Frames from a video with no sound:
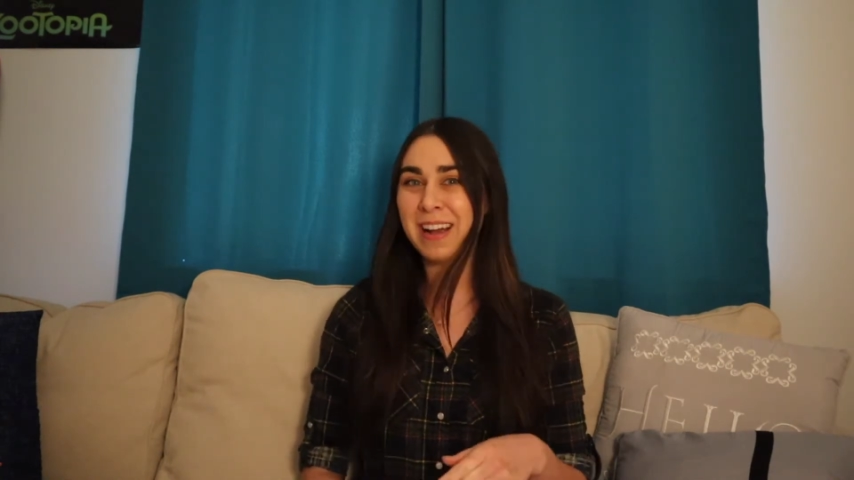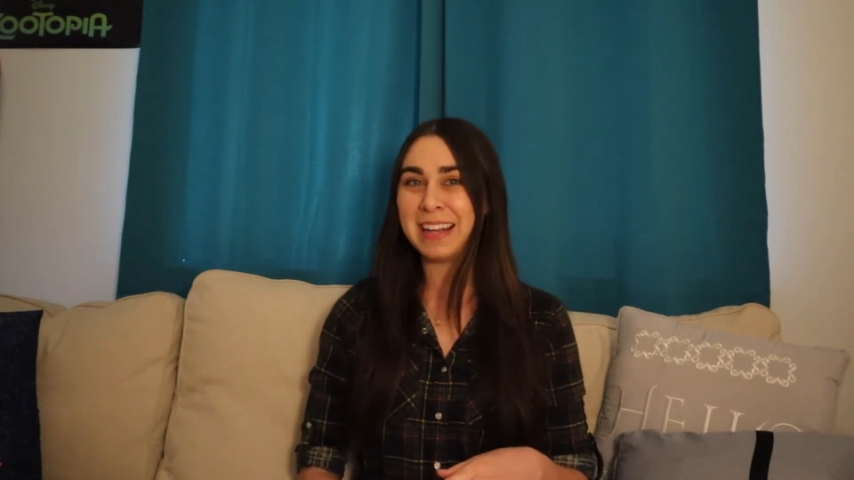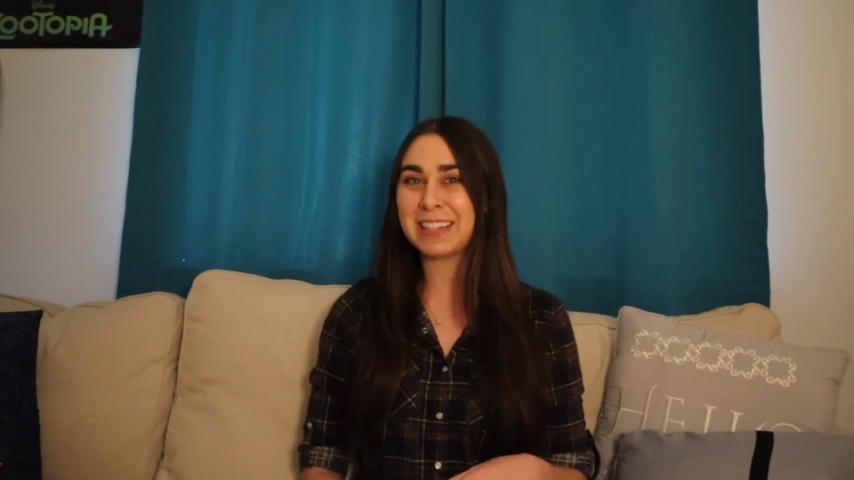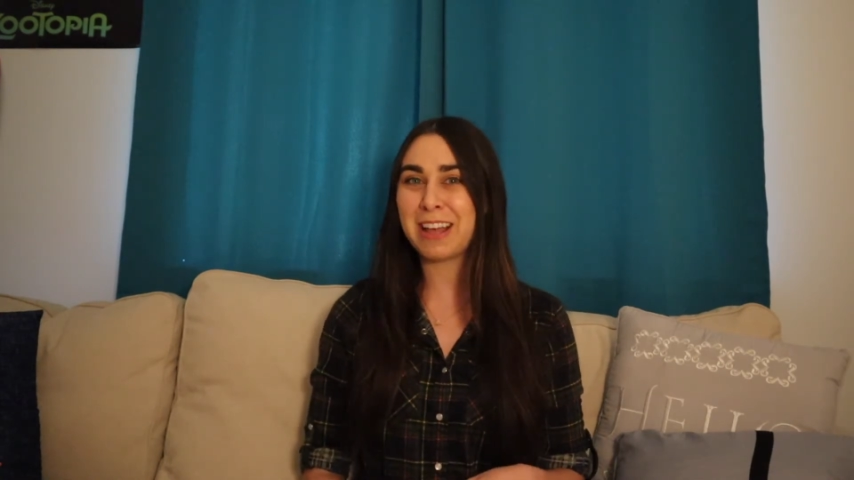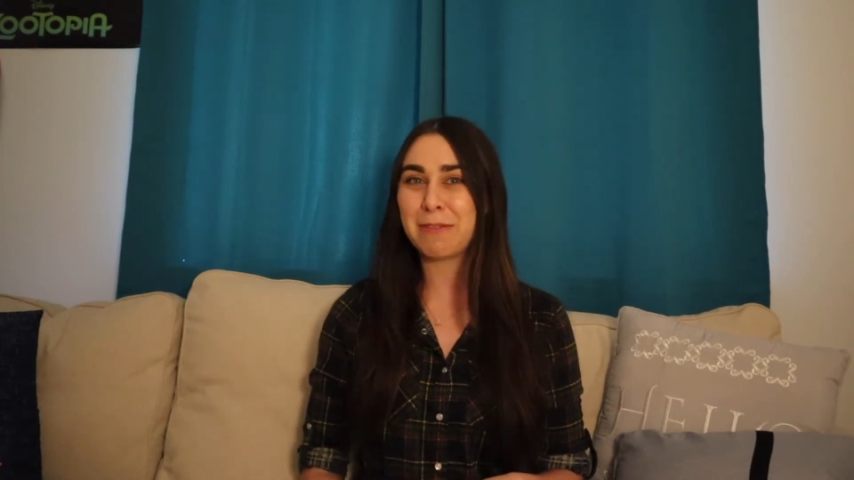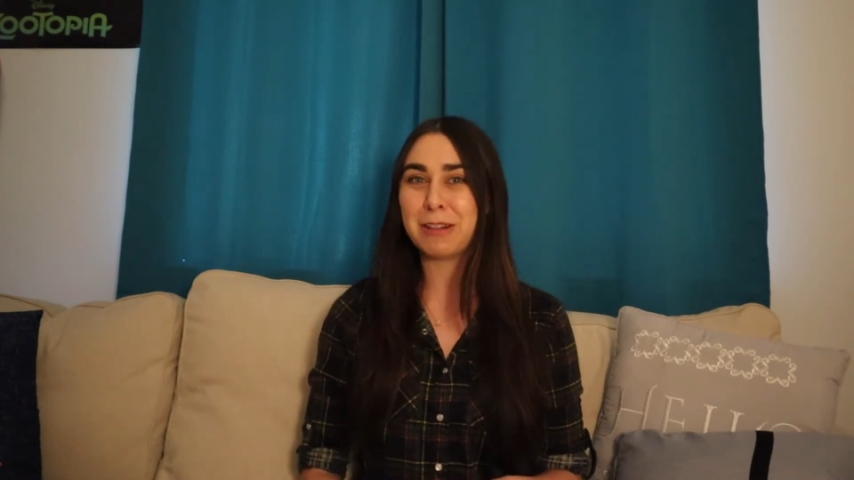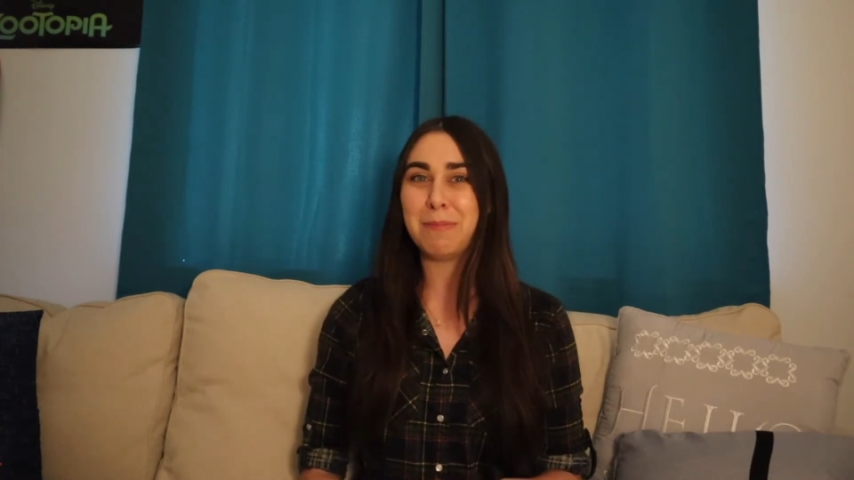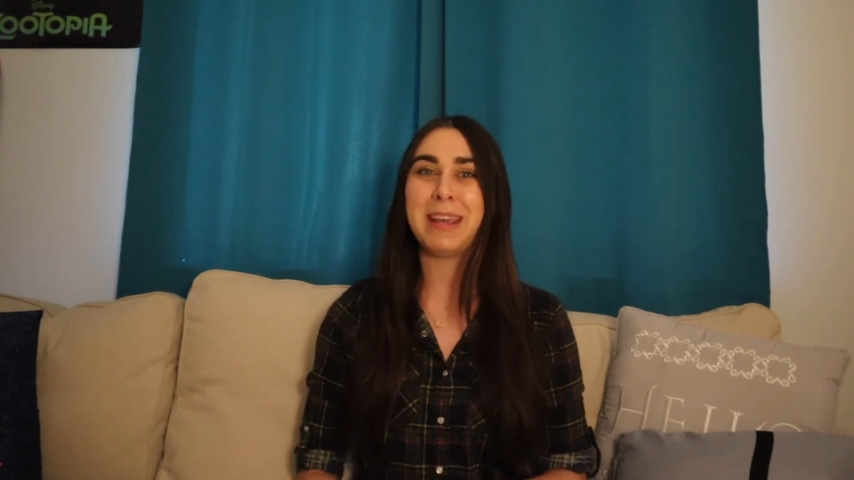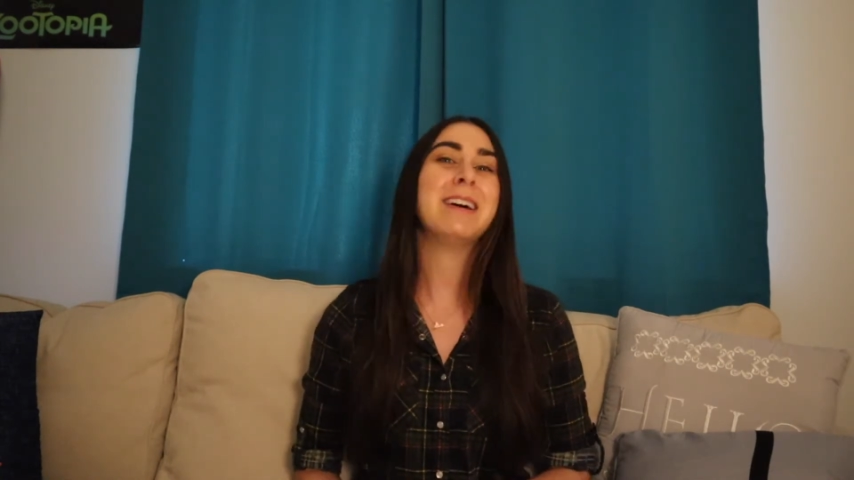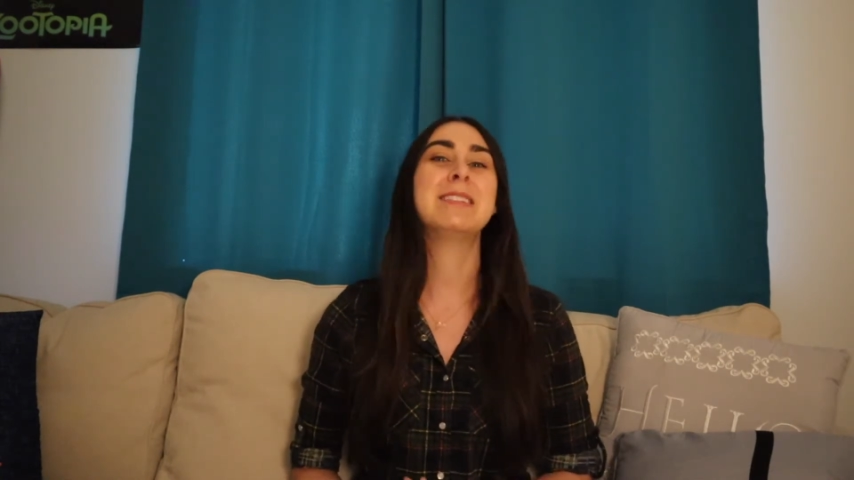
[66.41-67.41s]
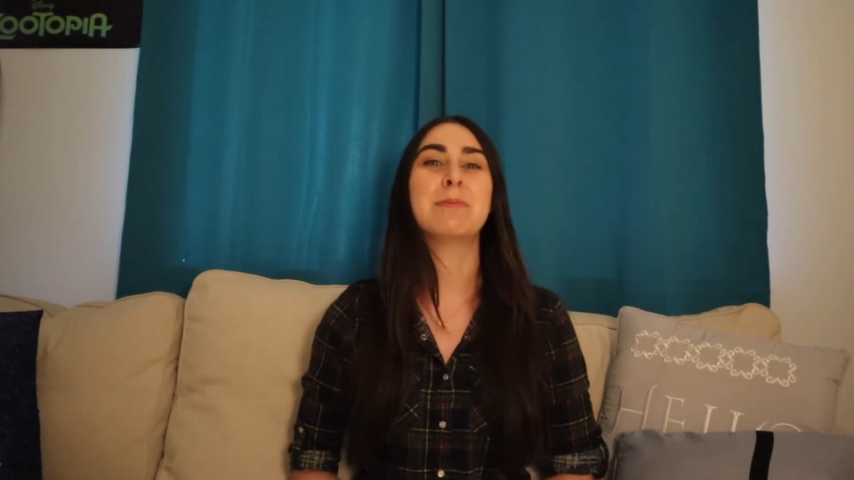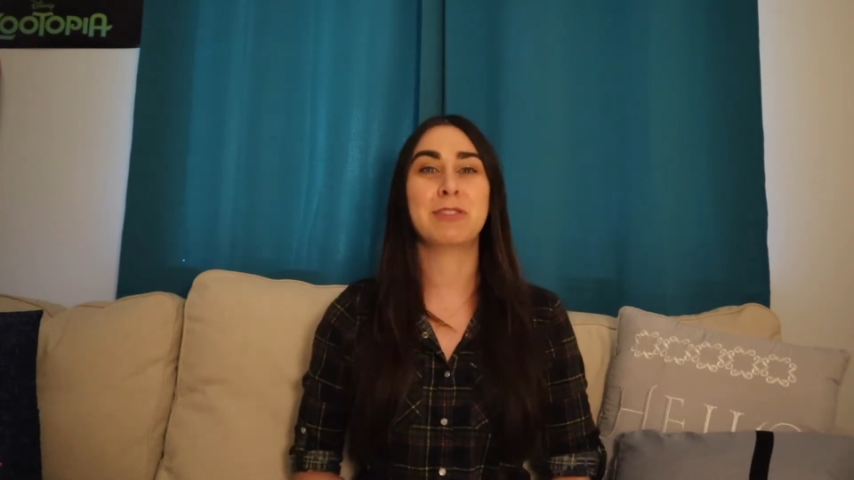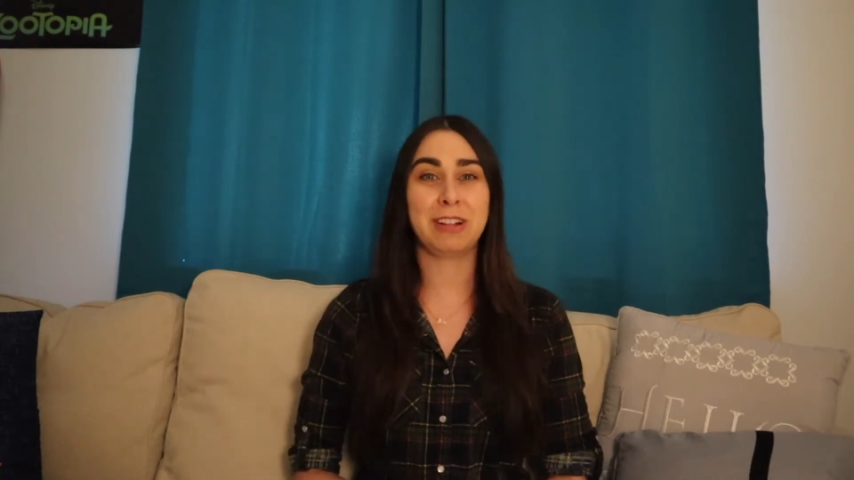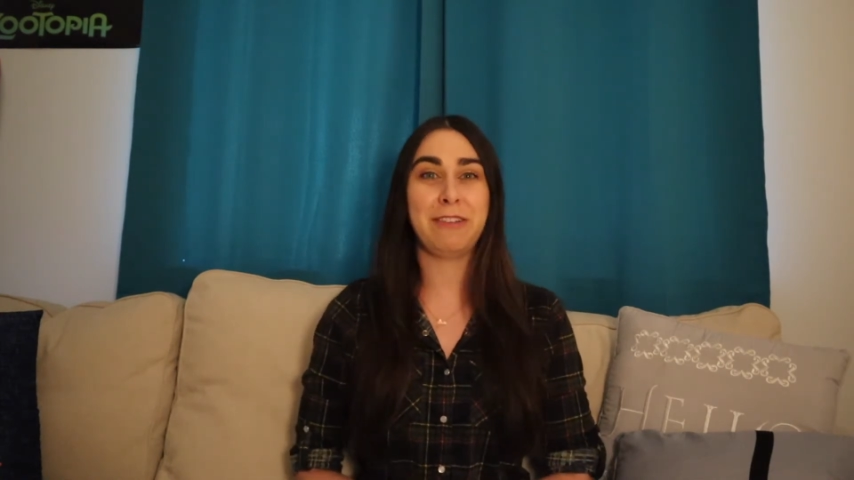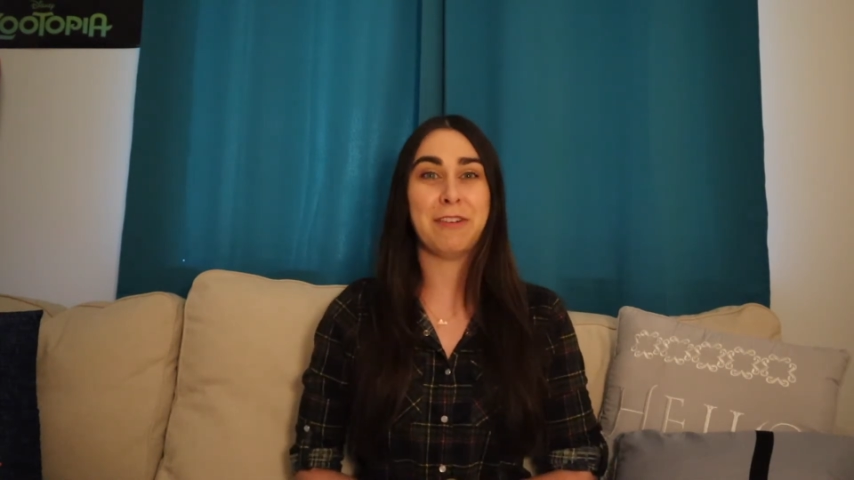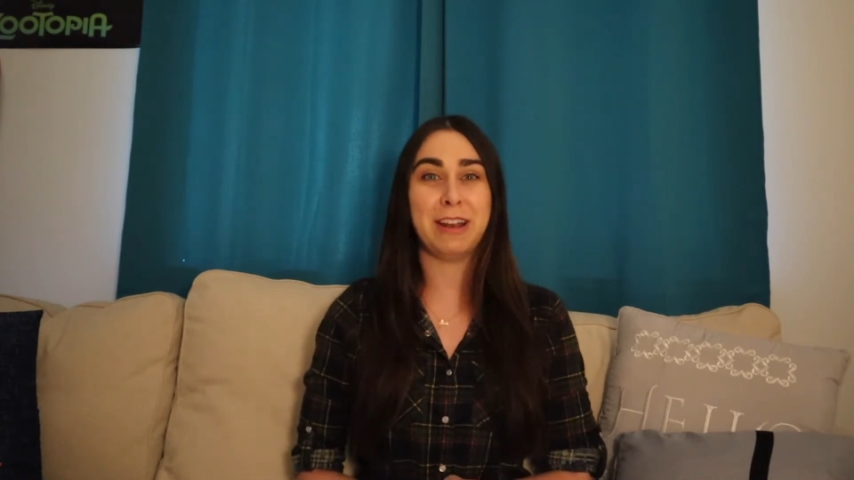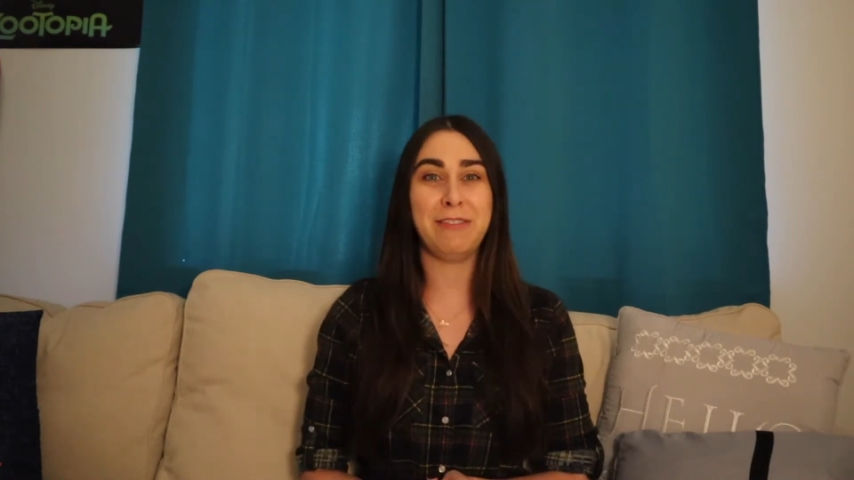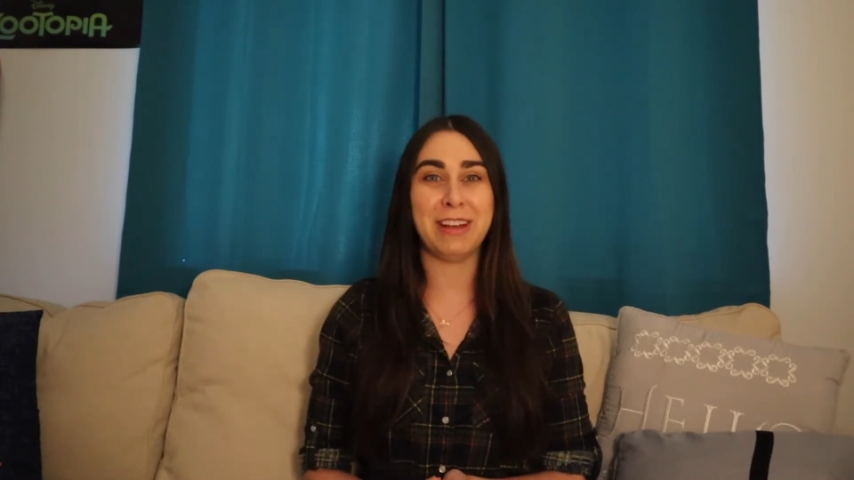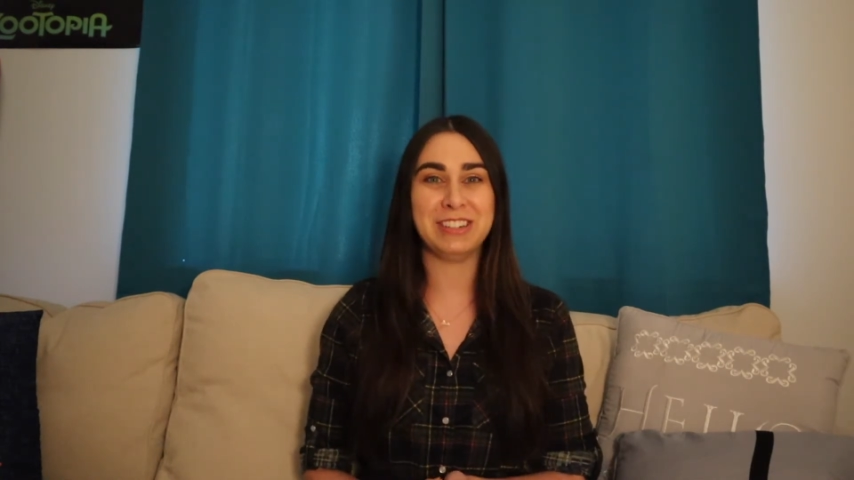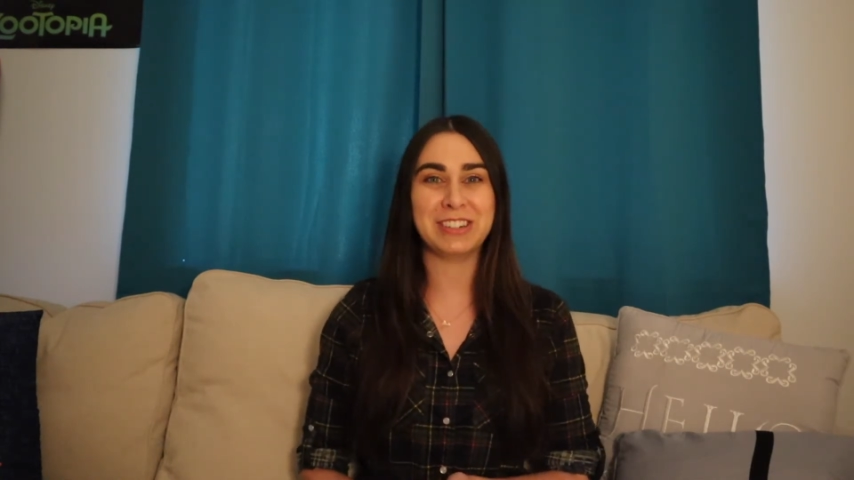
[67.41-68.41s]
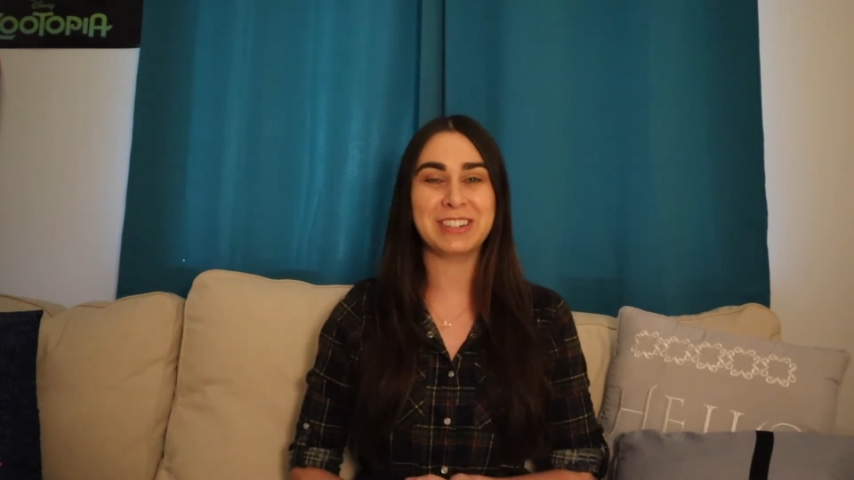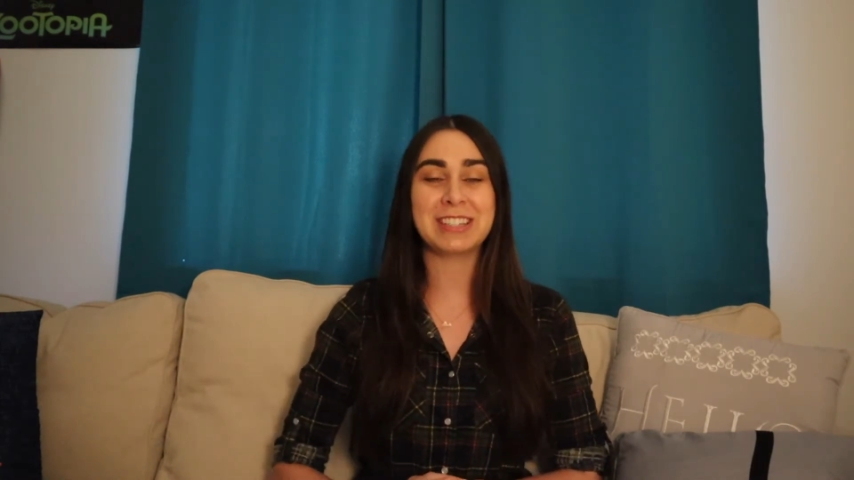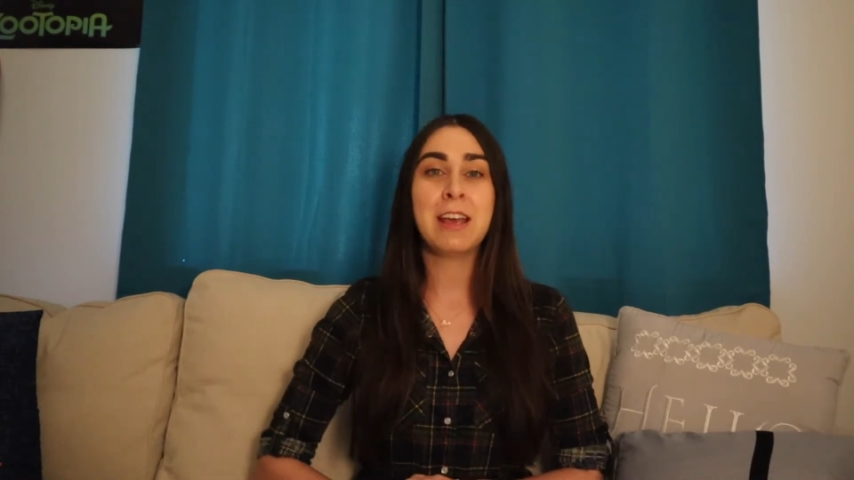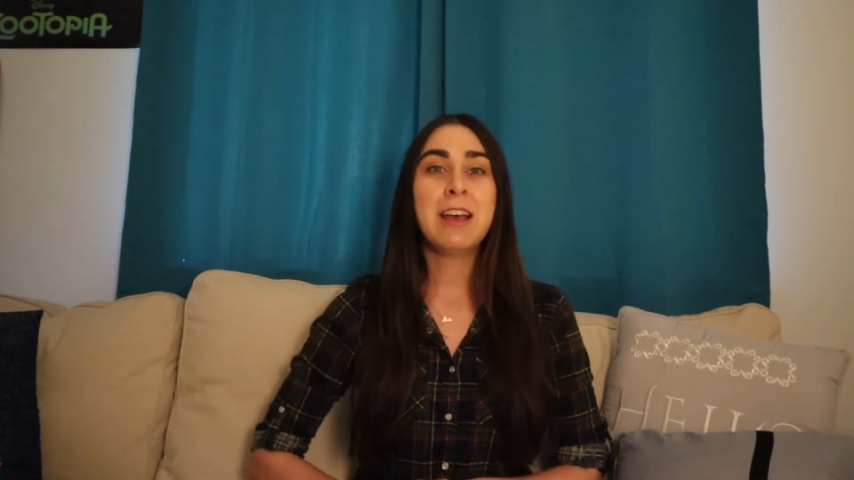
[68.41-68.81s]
guys along with me on some really fun adventures.